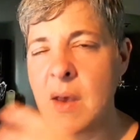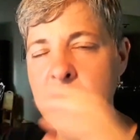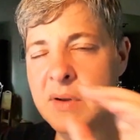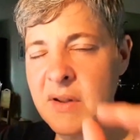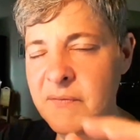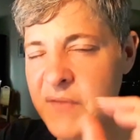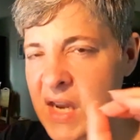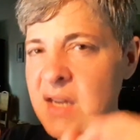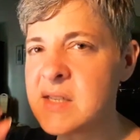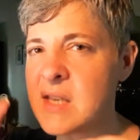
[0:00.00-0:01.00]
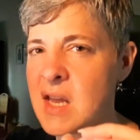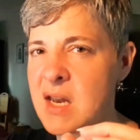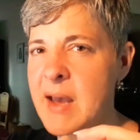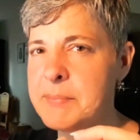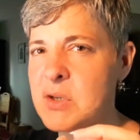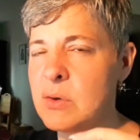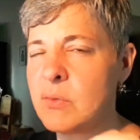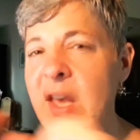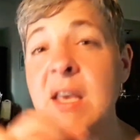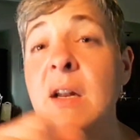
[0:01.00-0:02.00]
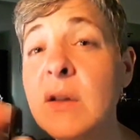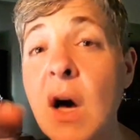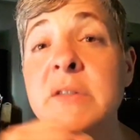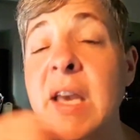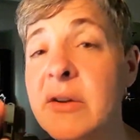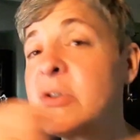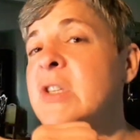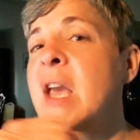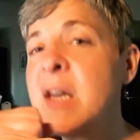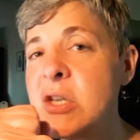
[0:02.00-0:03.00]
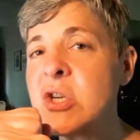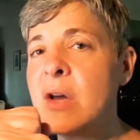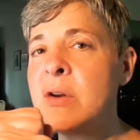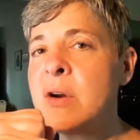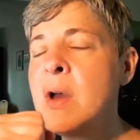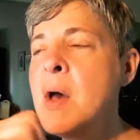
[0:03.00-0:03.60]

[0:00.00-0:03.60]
N Venus and Neptune, they get along, they understand each other,